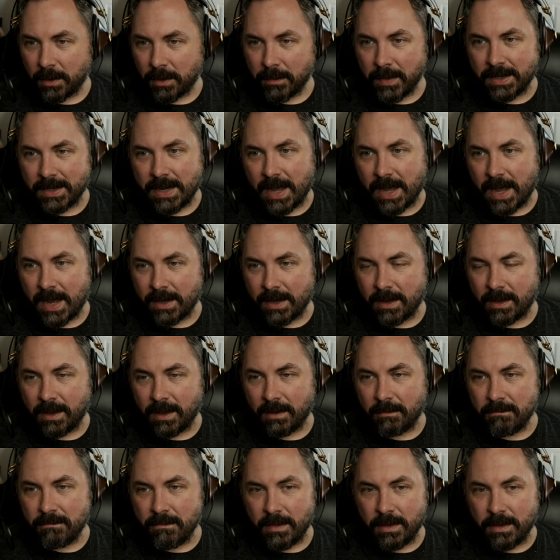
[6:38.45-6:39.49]
My dad,
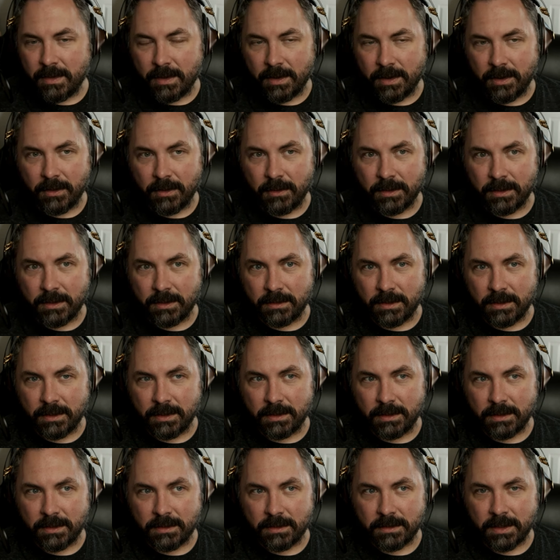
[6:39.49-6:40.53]
you know,
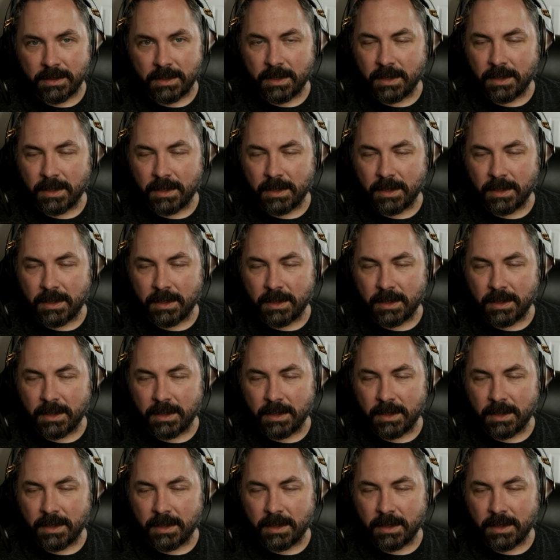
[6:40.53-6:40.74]
is an